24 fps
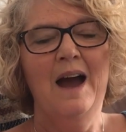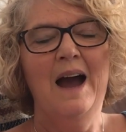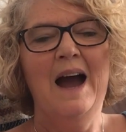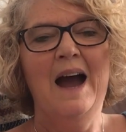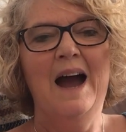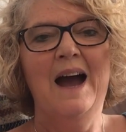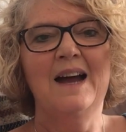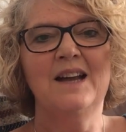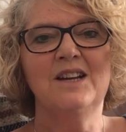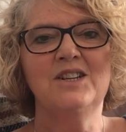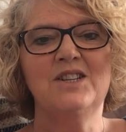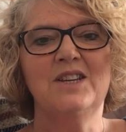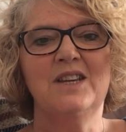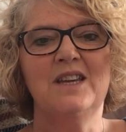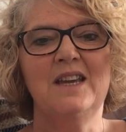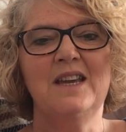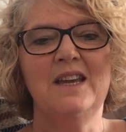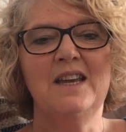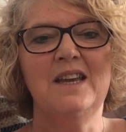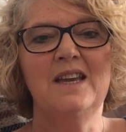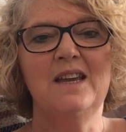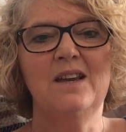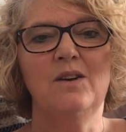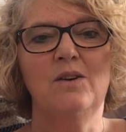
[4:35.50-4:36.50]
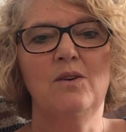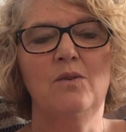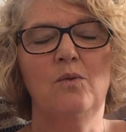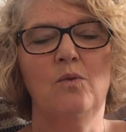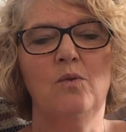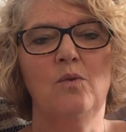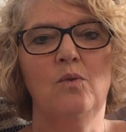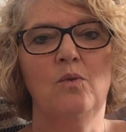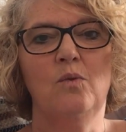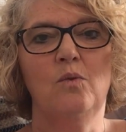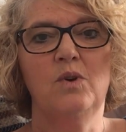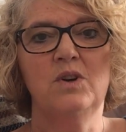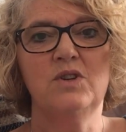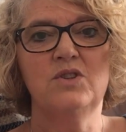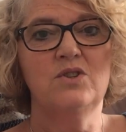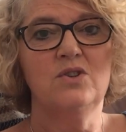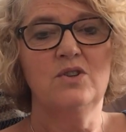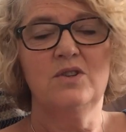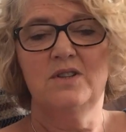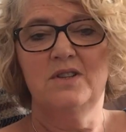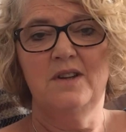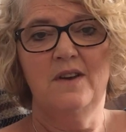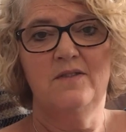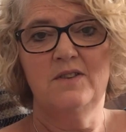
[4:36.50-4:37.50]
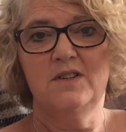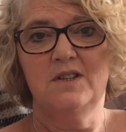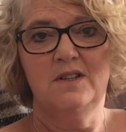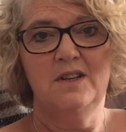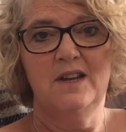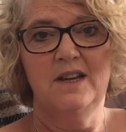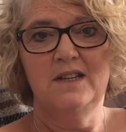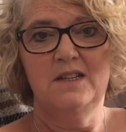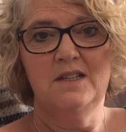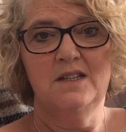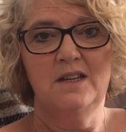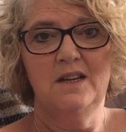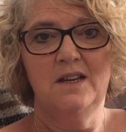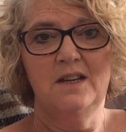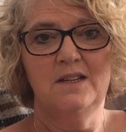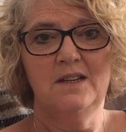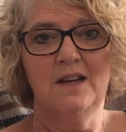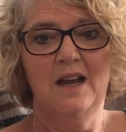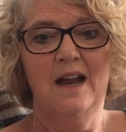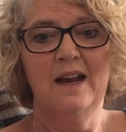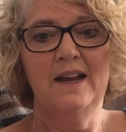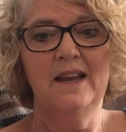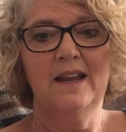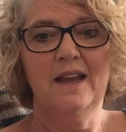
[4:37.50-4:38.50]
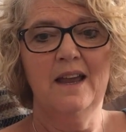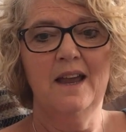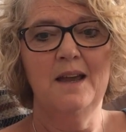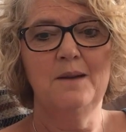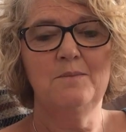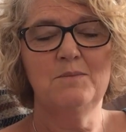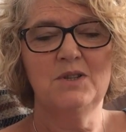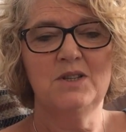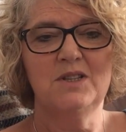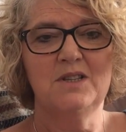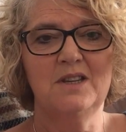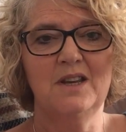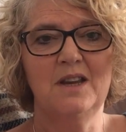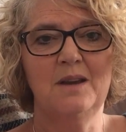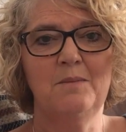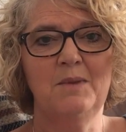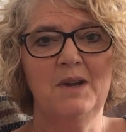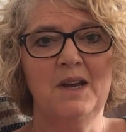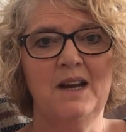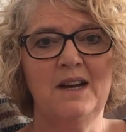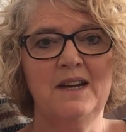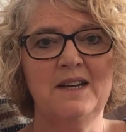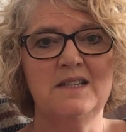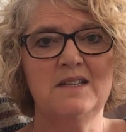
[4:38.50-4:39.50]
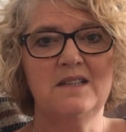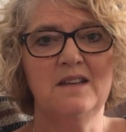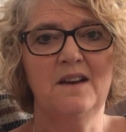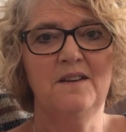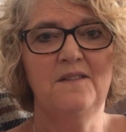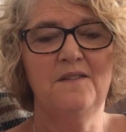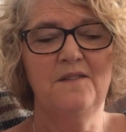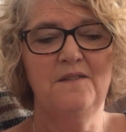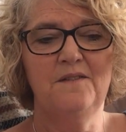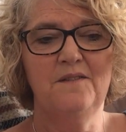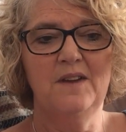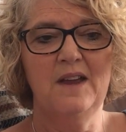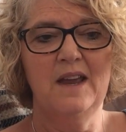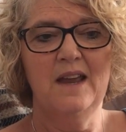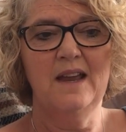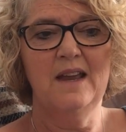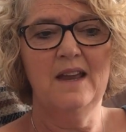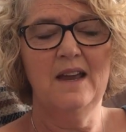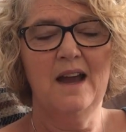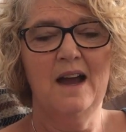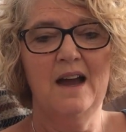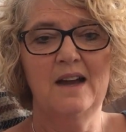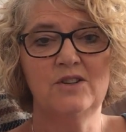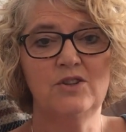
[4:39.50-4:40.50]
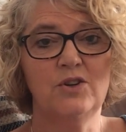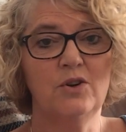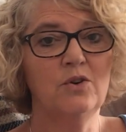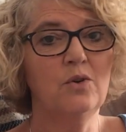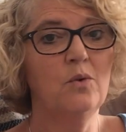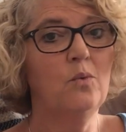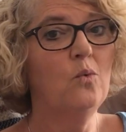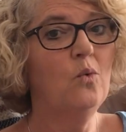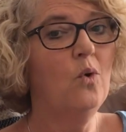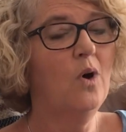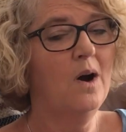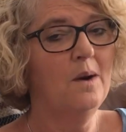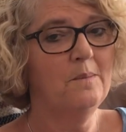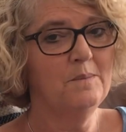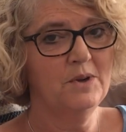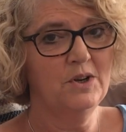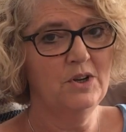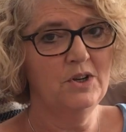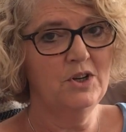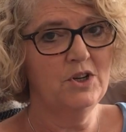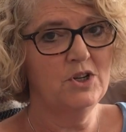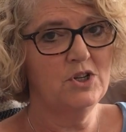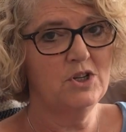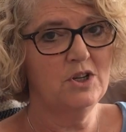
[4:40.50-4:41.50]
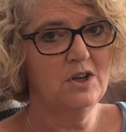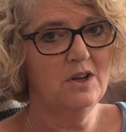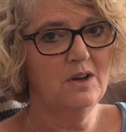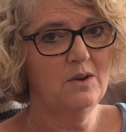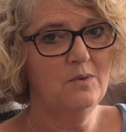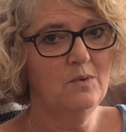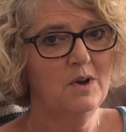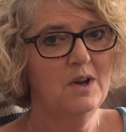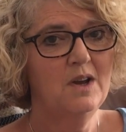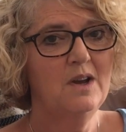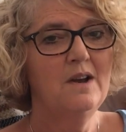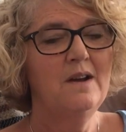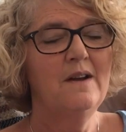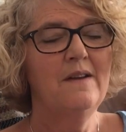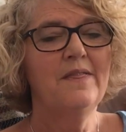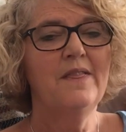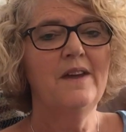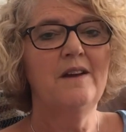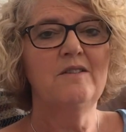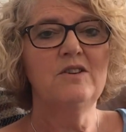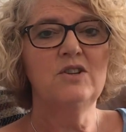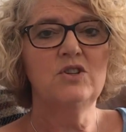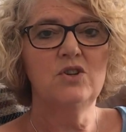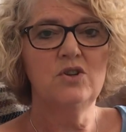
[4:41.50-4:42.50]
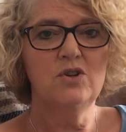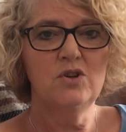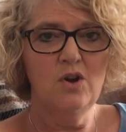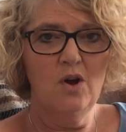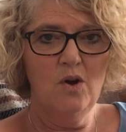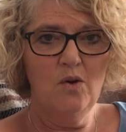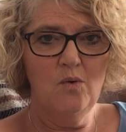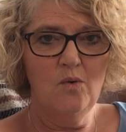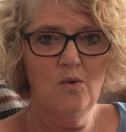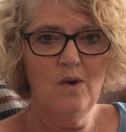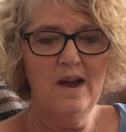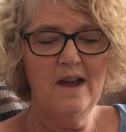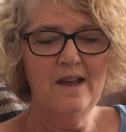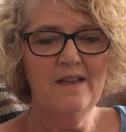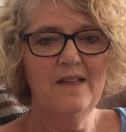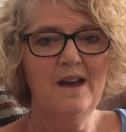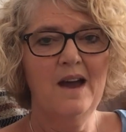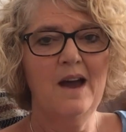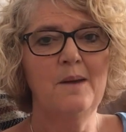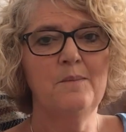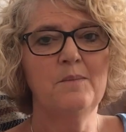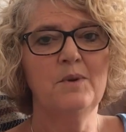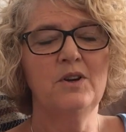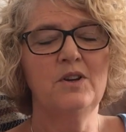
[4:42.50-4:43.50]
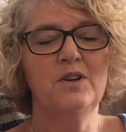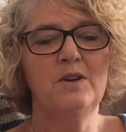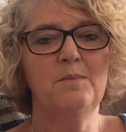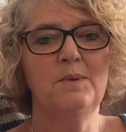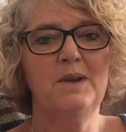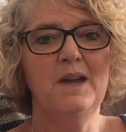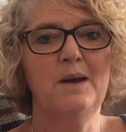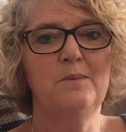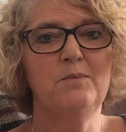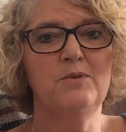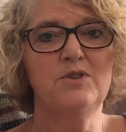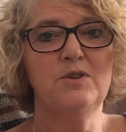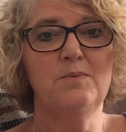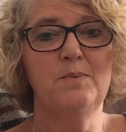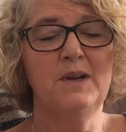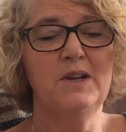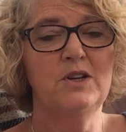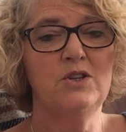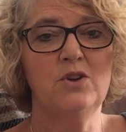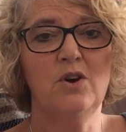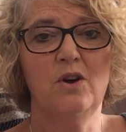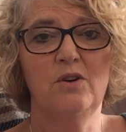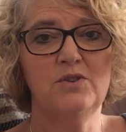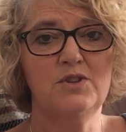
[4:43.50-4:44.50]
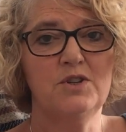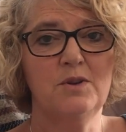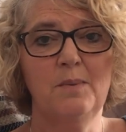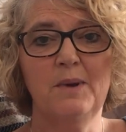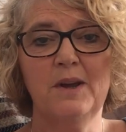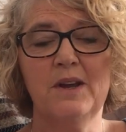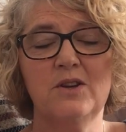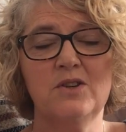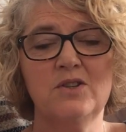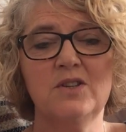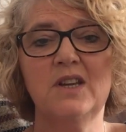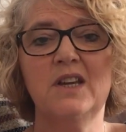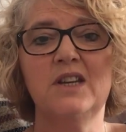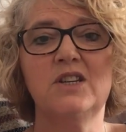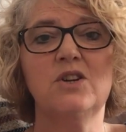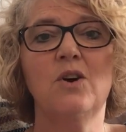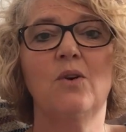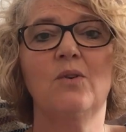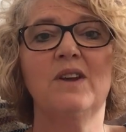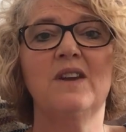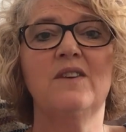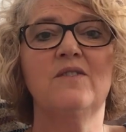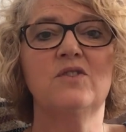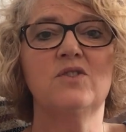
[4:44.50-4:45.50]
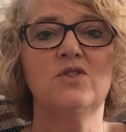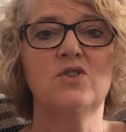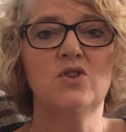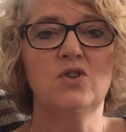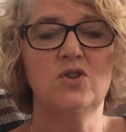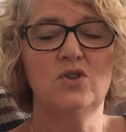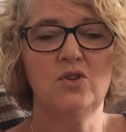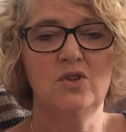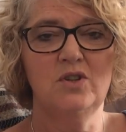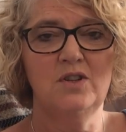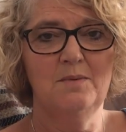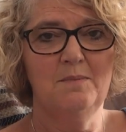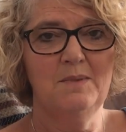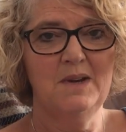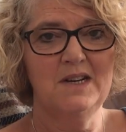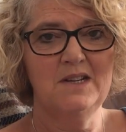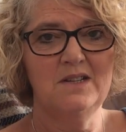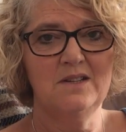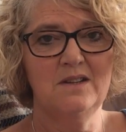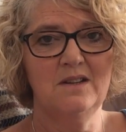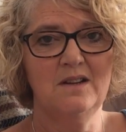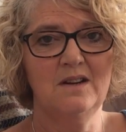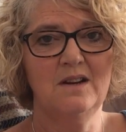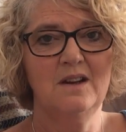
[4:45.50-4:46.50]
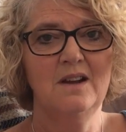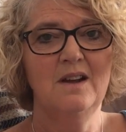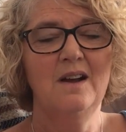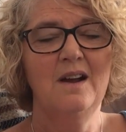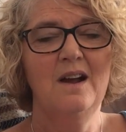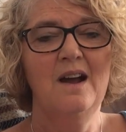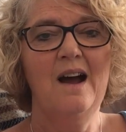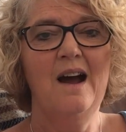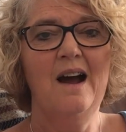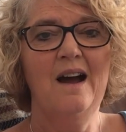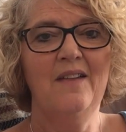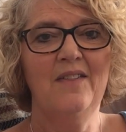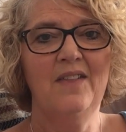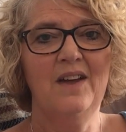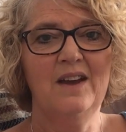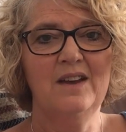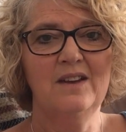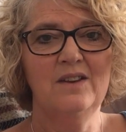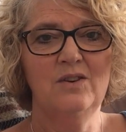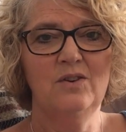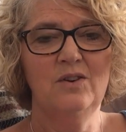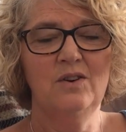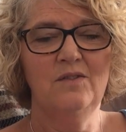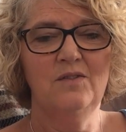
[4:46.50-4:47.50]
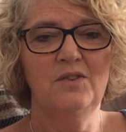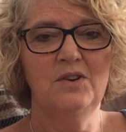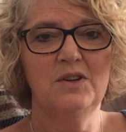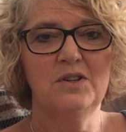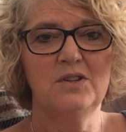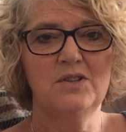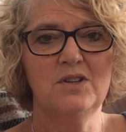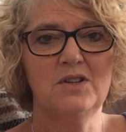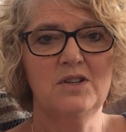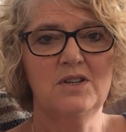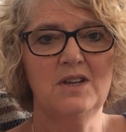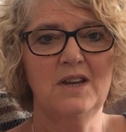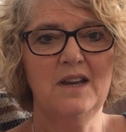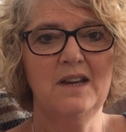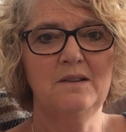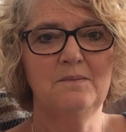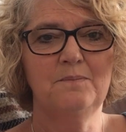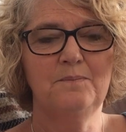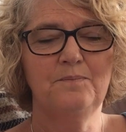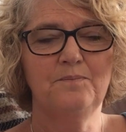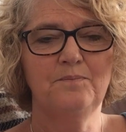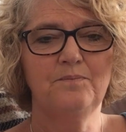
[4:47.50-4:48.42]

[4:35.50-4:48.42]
And he was just devastated, and he came to see me and he said, "Fee, I don't know what I'm going to do. There is no way that I'm going to be able to be a doctor, because they don't even study medicine at that university."